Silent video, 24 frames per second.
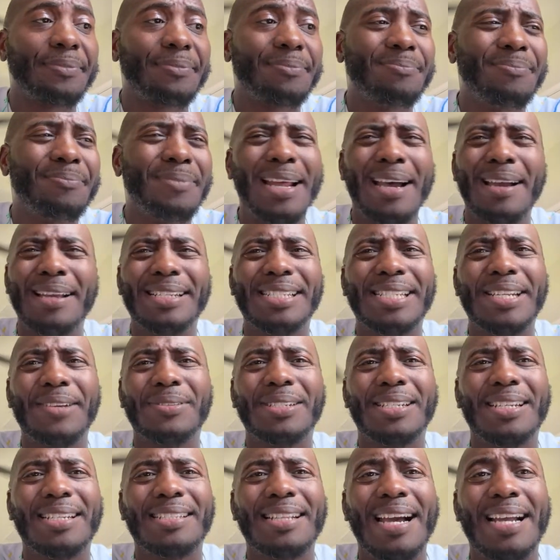But she
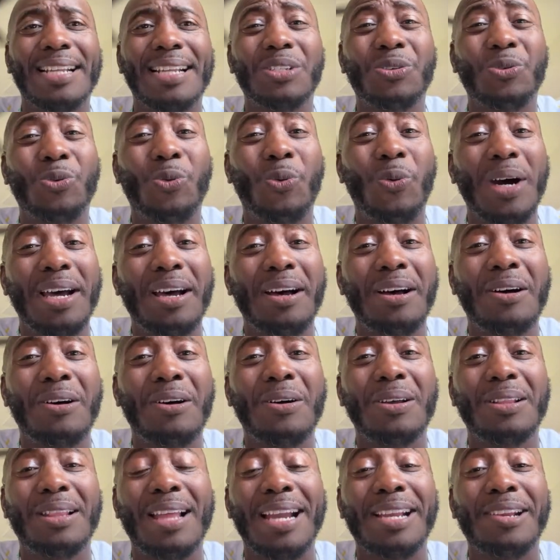was just like
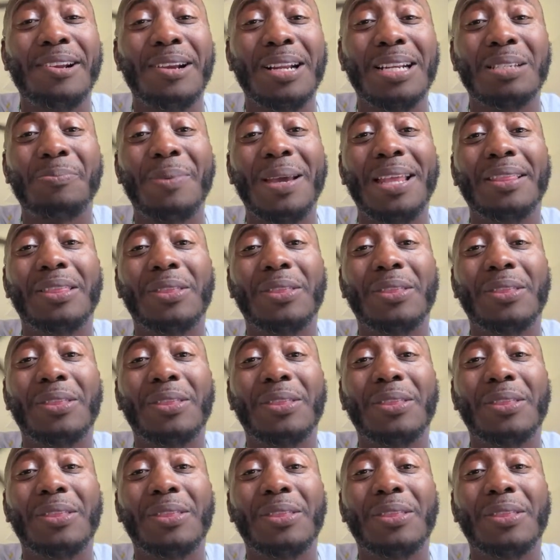12, like you're gonna spend